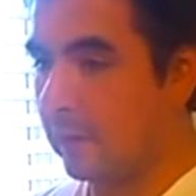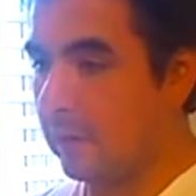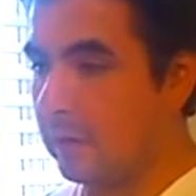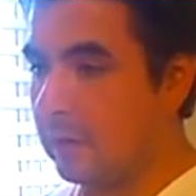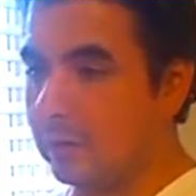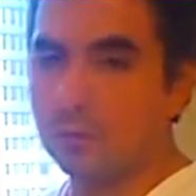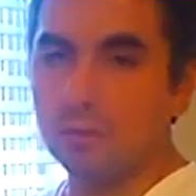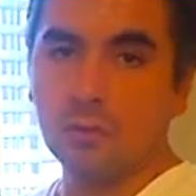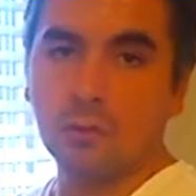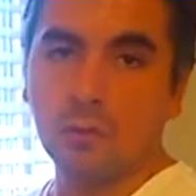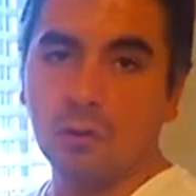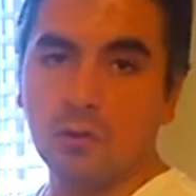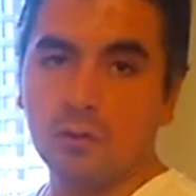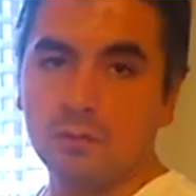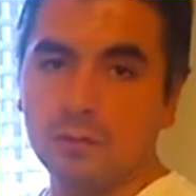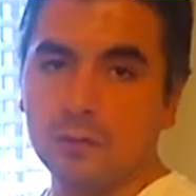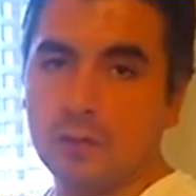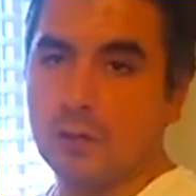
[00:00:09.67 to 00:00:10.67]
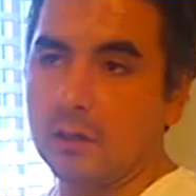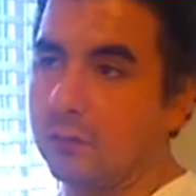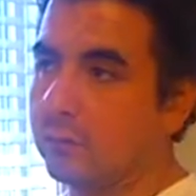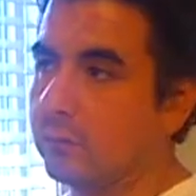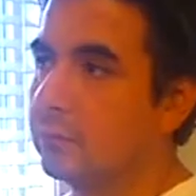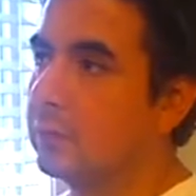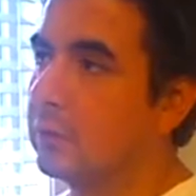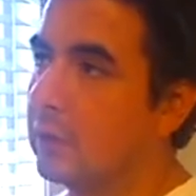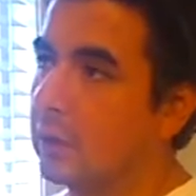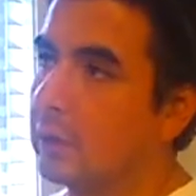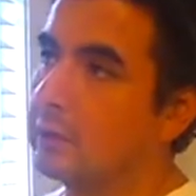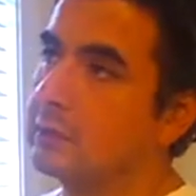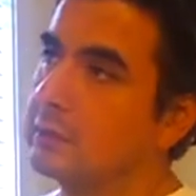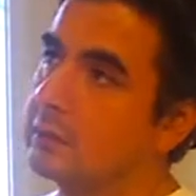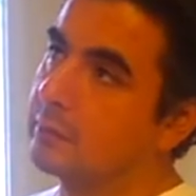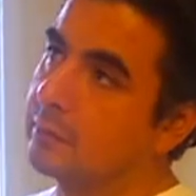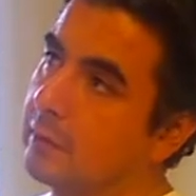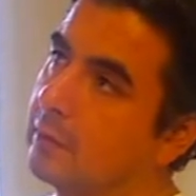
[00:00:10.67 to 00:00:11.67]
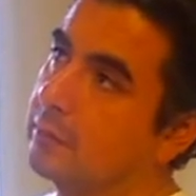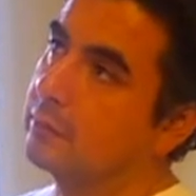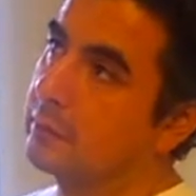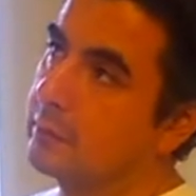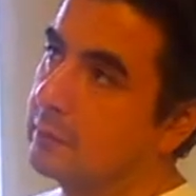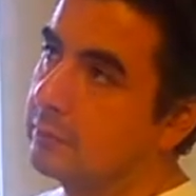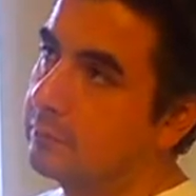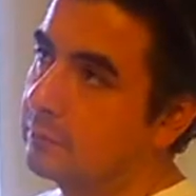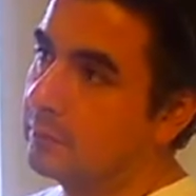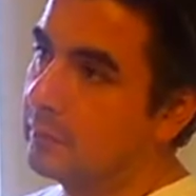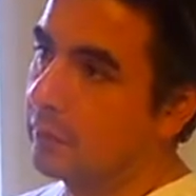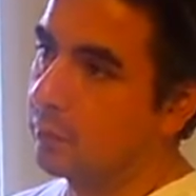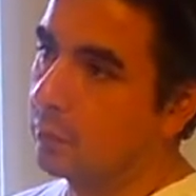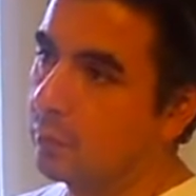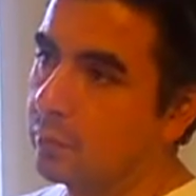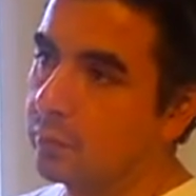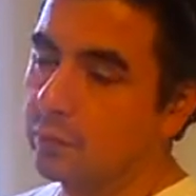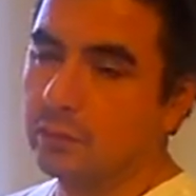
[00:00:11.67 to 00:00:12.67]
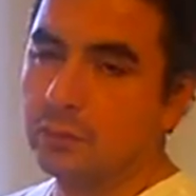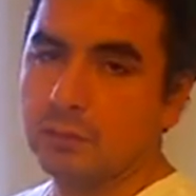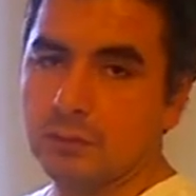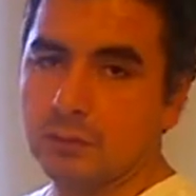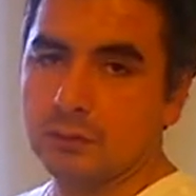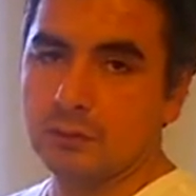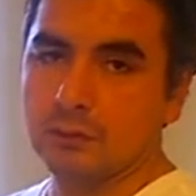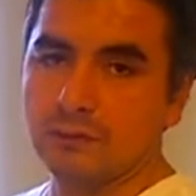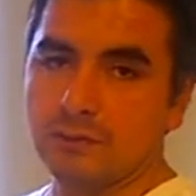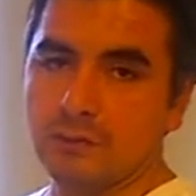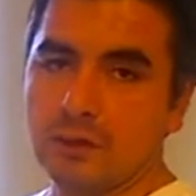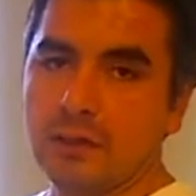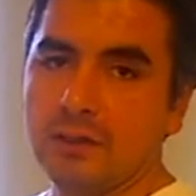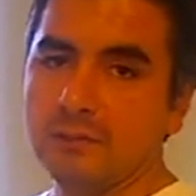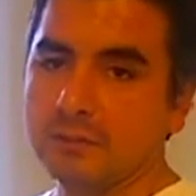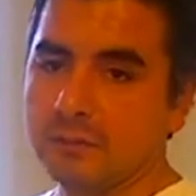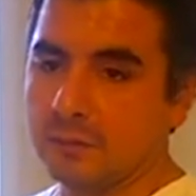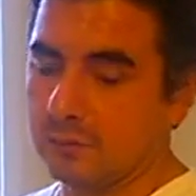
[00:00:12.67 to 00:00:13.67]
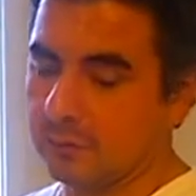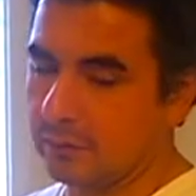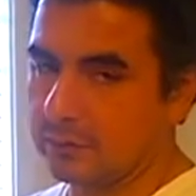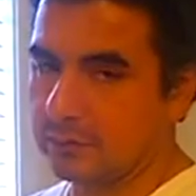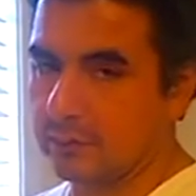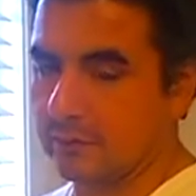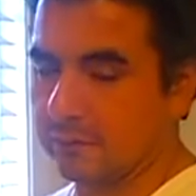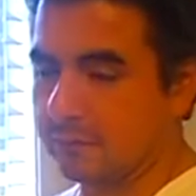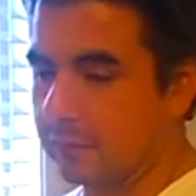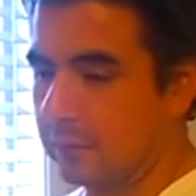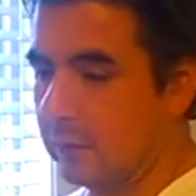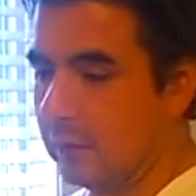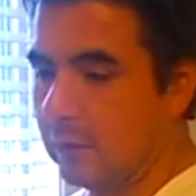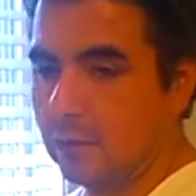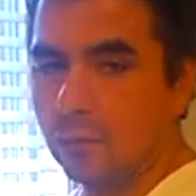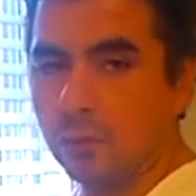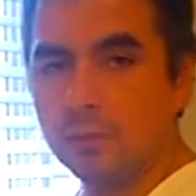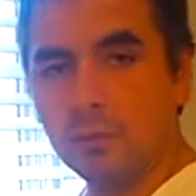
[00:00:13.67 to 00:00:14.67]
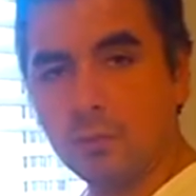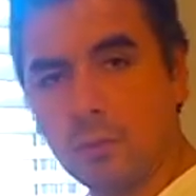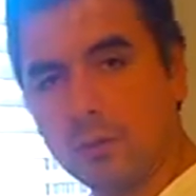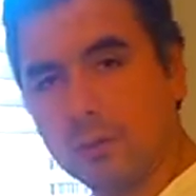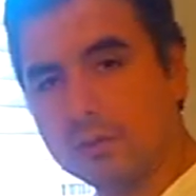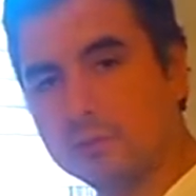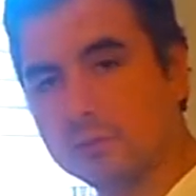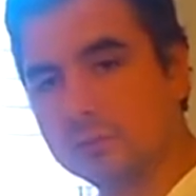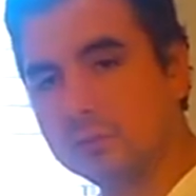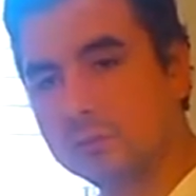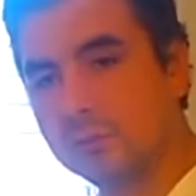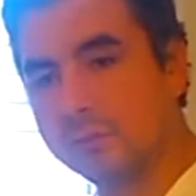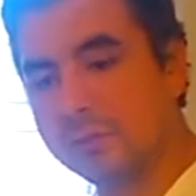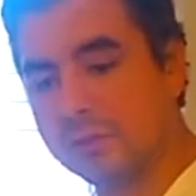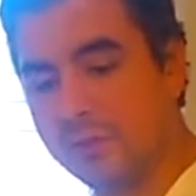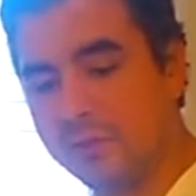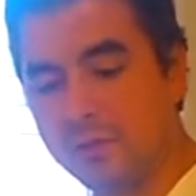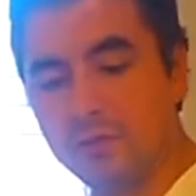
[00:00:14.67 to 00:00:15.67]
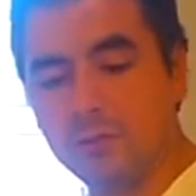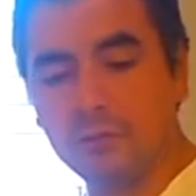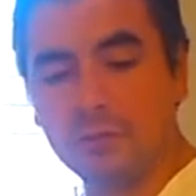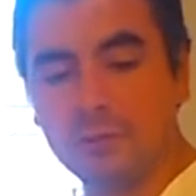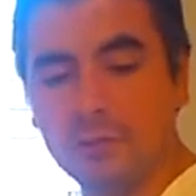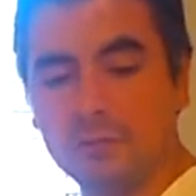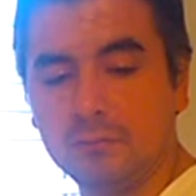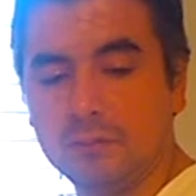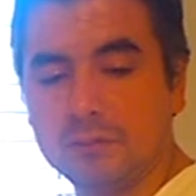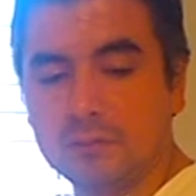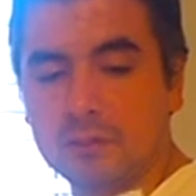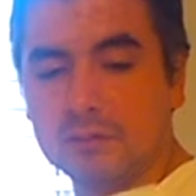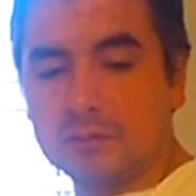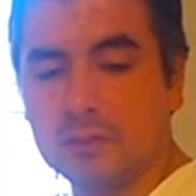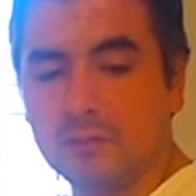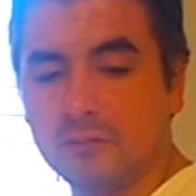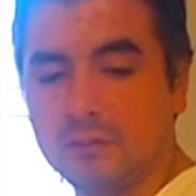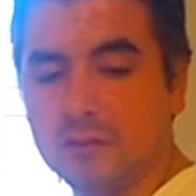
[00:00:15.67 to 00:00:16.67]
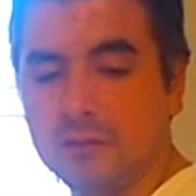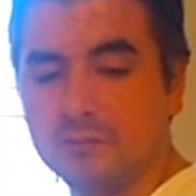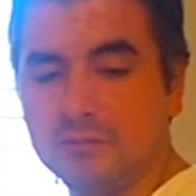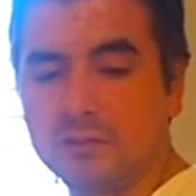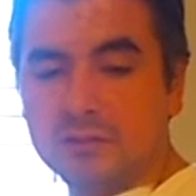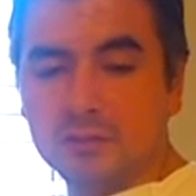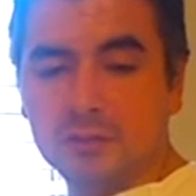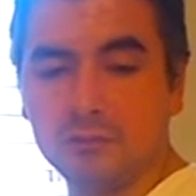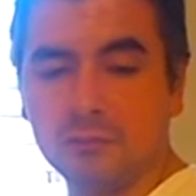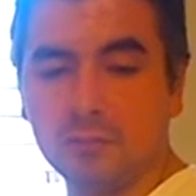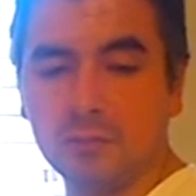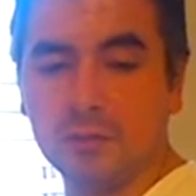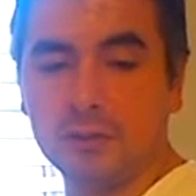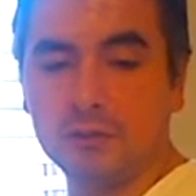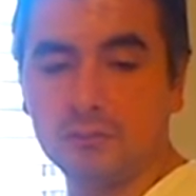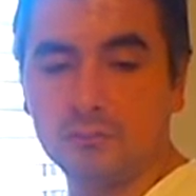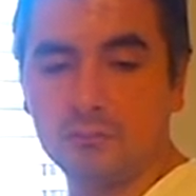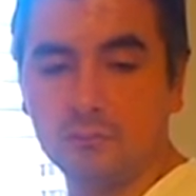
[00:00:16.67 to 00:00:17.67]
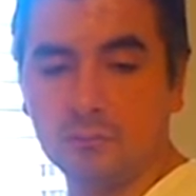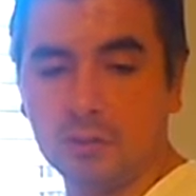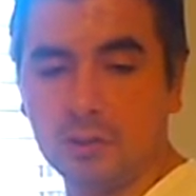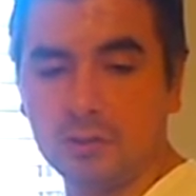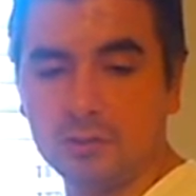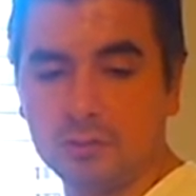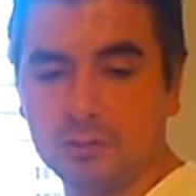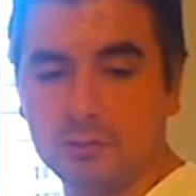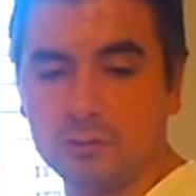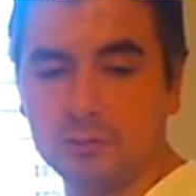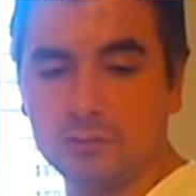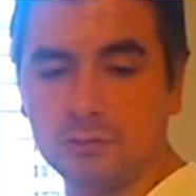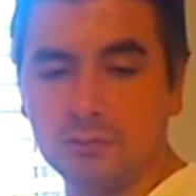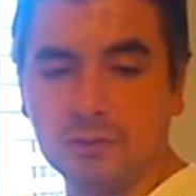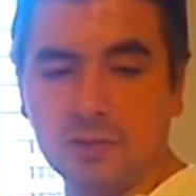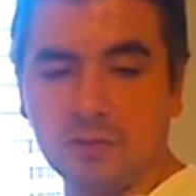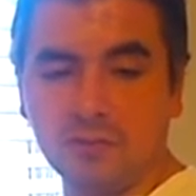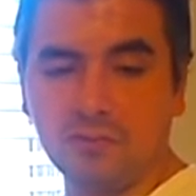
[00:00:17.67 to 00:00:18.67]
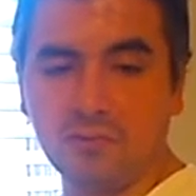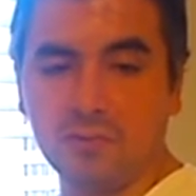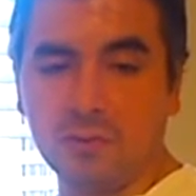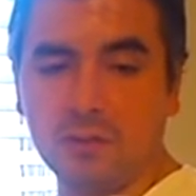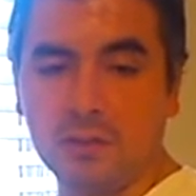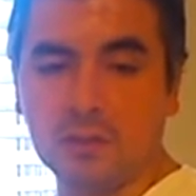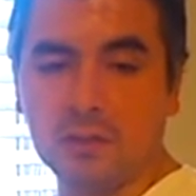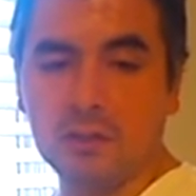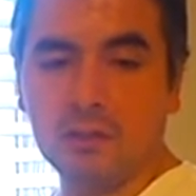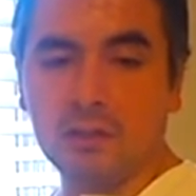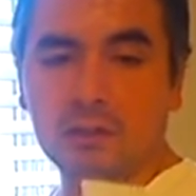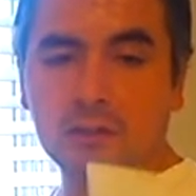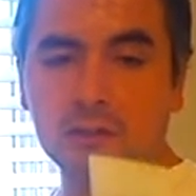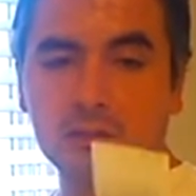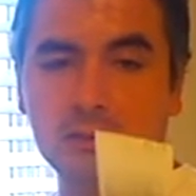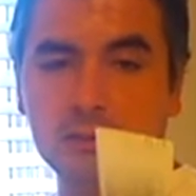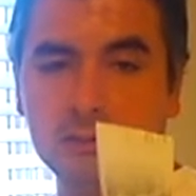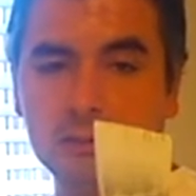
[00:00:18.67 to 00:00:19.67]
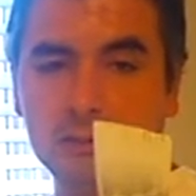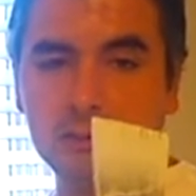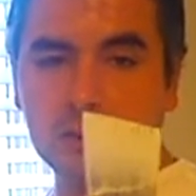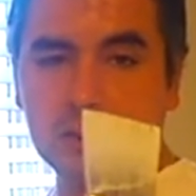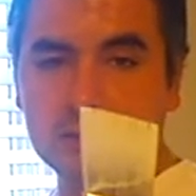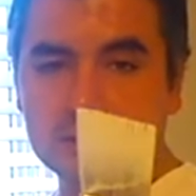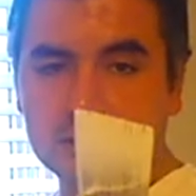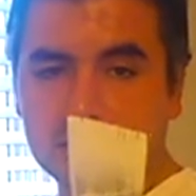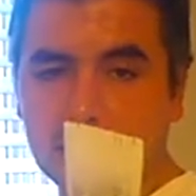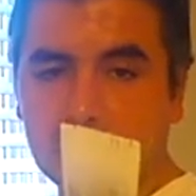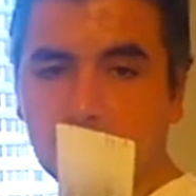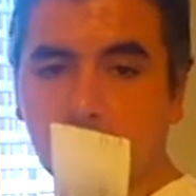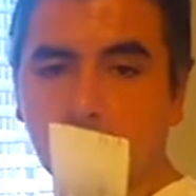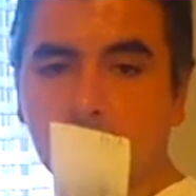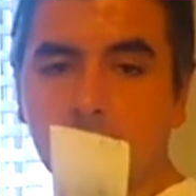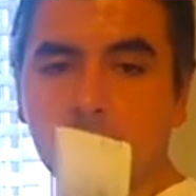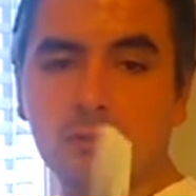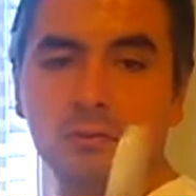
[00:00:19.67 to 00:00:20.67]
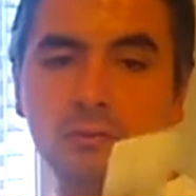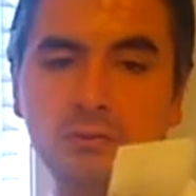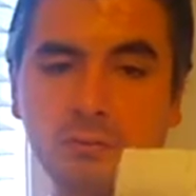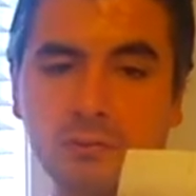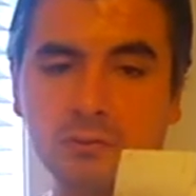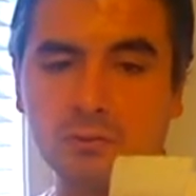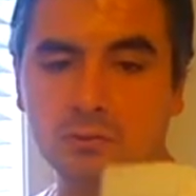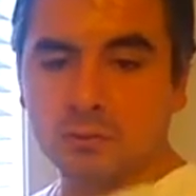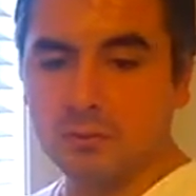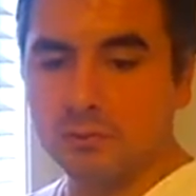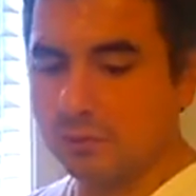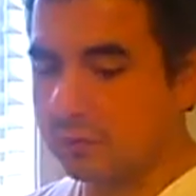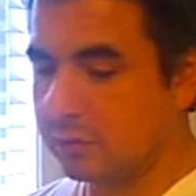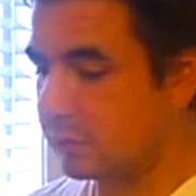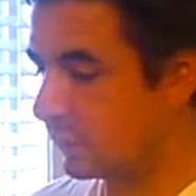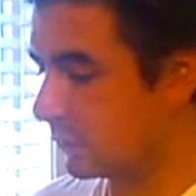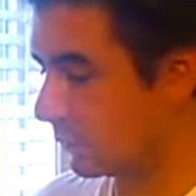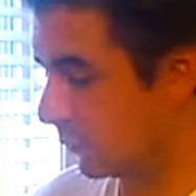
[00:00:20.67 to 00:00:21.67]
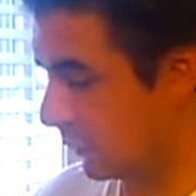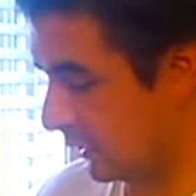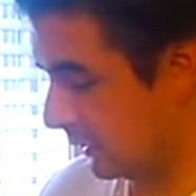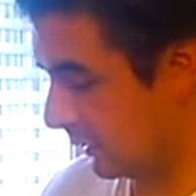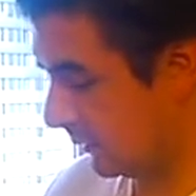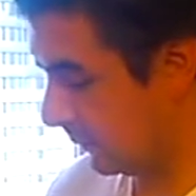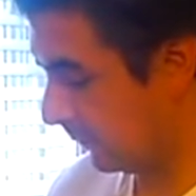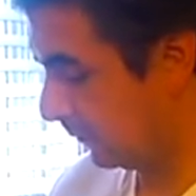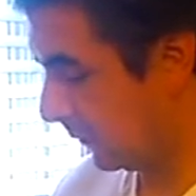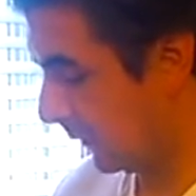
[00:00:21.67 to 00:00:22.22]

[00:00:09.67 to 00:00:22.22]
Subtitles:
And I'm going to go over how to cut around the corners and the frames and all that stuff. What you want to do, in theory, besides having a decent paint brush, this is not too thick, it has an angle, it's about 2 inches wide.